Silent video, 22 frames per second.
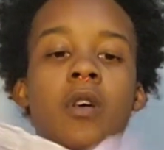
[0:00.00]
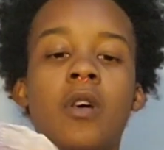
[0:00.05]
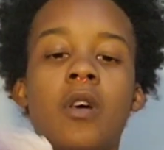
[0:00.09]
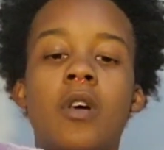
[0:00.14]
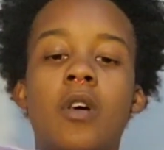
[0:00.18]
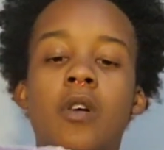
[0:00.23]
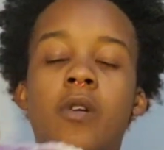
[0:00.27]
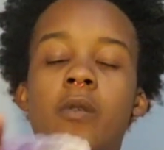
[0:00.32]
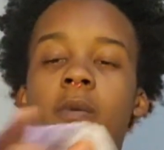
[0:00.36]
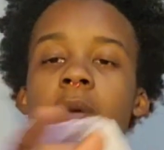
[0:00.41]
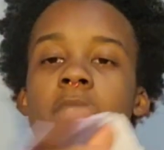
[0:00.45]

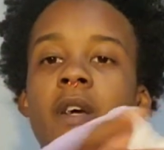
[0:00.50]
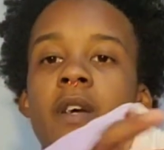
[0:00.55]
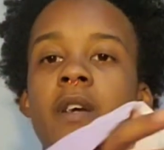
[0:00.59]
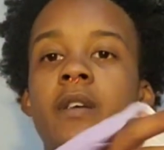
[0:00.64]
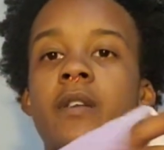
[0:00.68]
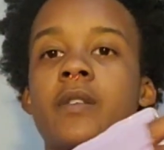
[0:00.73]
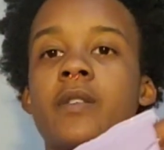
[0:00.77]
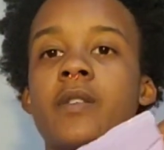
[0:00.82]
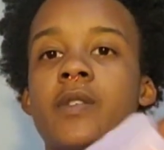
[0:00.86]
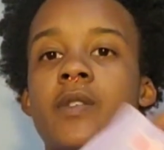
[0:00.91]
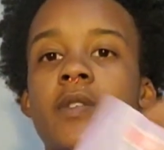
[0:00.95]
All
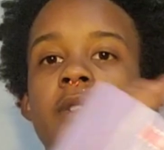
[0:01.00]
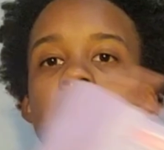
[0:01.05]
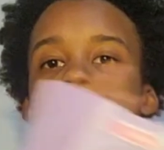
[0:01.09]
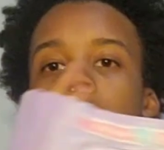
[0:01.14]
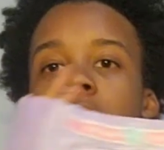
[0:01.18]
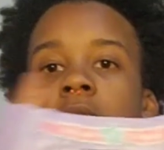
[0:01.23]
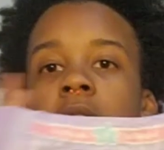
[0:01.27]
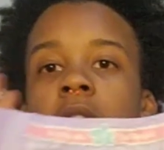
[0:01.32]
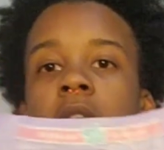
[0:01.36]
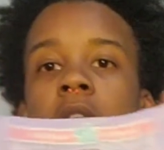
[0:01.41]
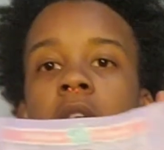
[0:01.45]
right,
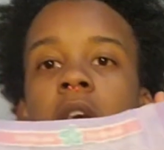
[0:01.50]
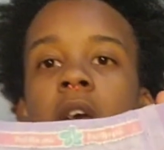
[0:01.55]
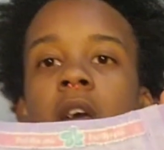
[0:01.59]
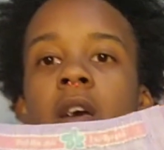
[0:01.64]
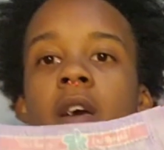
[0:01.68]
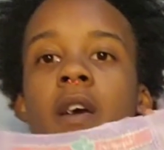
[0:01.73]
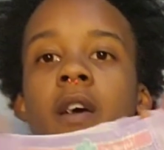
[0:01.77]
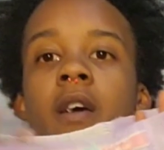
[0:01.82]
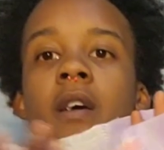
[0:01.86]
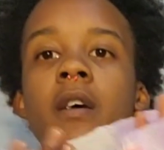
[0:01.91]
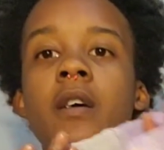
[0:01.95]

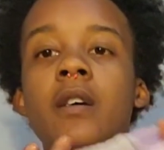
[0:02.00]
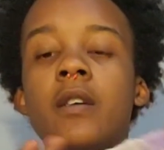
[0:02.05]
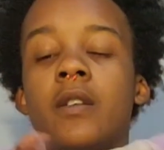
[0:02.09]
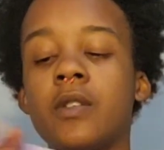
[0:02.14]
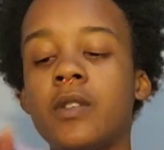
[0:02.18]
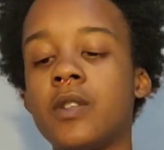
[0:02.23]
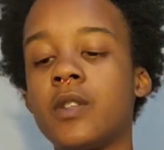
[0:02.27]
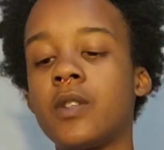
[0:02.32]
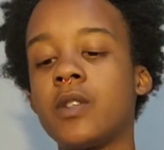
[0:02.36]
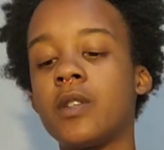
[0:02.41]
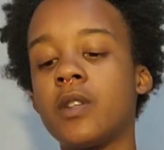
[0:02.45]

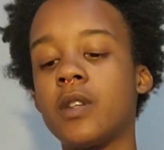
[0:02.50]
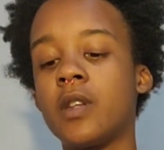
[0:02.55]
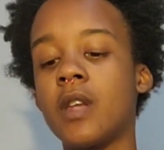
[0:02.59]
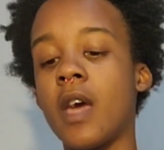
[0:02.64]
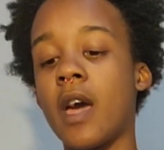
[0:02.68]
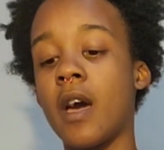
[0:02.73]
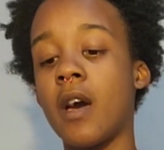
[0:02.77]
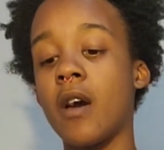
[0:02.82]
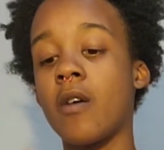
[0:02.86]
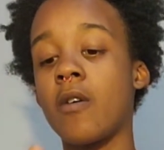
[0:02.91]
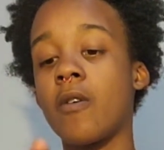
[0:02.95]
and
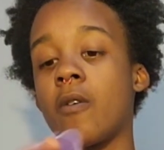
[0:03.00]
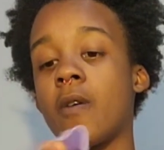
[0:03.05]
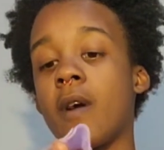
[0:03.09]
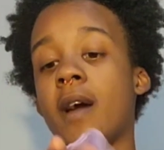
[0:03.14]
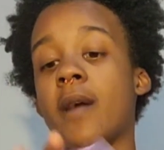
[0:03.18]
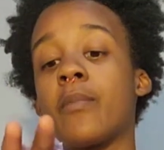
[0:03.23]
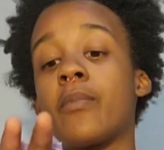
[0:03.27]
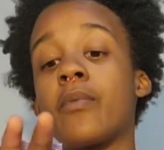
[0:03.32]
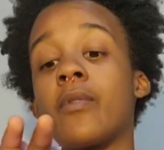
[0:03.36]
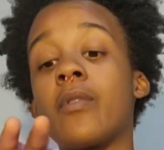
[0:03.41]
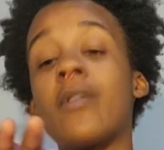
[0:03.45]
now I
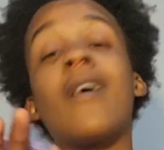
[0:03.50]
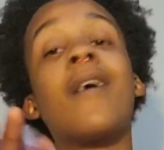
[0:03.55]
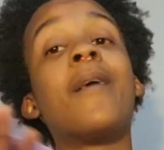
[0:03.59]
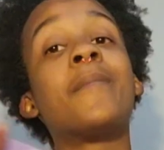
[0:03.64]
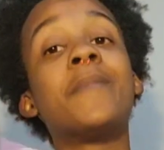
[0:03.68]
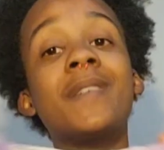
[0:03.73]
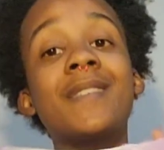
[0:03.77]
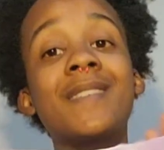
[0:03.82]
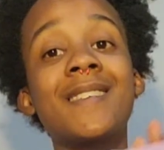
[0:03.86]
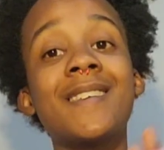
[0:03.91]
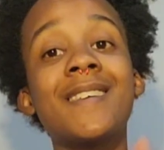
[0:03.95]

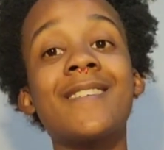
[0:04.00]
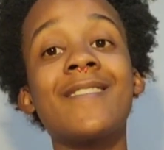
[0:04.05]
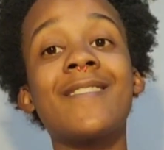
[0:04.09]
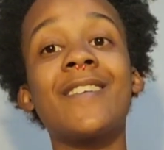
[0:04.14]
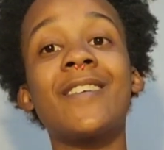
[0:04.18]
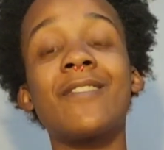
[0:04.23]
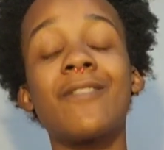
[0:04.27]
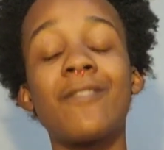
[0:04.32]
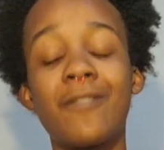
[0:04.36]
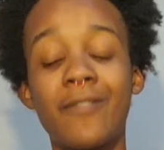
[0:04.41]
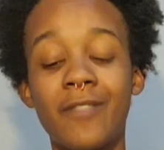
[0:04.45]
promise you
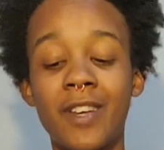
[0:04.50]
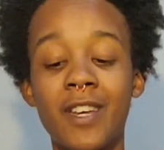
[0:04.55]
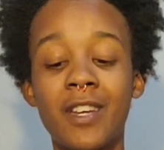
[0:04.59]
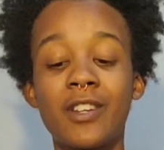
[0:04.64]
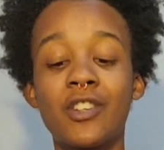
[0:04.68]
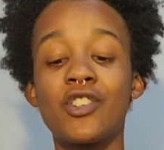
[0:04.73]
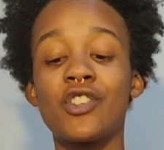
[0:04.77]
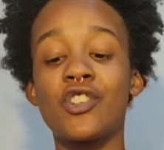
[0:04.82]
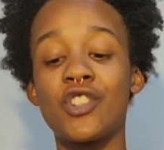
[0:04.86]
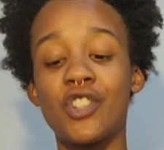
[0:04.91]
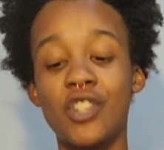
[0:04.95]
it'll fit
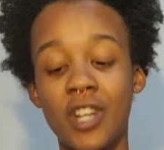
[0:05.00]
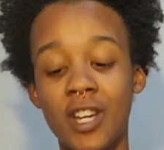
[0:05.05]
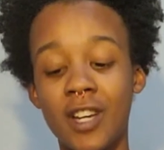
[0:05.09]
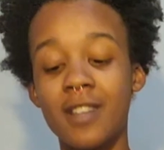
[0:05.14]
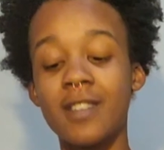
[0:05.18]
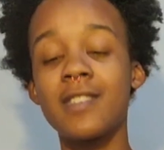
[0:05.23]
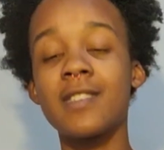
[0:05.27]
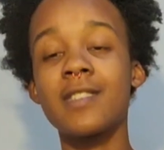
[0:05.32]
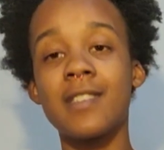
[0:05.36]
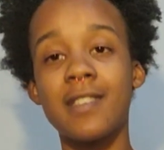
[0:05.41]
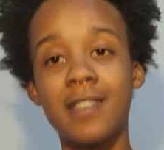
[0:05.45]

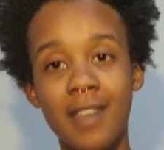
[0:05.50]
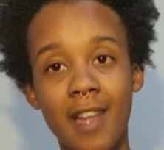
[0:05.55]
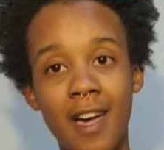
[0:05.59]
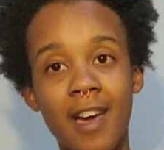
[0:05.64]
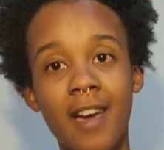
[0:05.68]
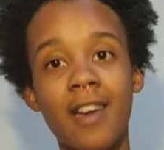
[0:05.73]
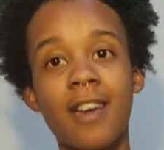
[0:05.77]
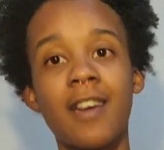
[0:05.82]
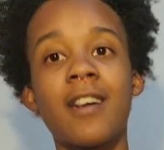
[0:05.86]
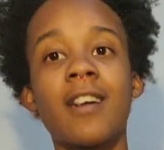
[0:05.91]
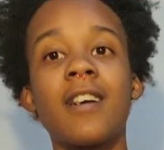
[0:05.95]
just
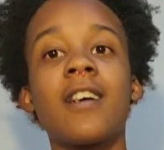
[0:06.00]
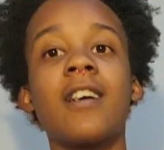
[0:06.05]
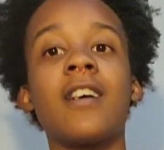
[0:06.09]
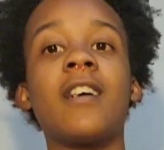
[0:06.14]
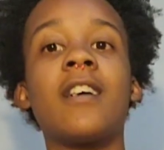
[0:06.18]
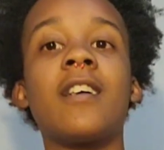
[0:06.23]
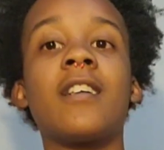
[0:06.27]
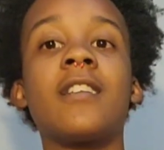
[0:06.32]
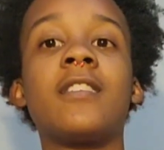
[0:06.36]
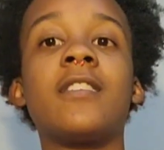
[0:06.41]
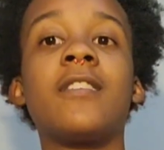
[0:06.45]
like
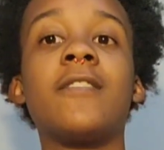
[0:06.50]
the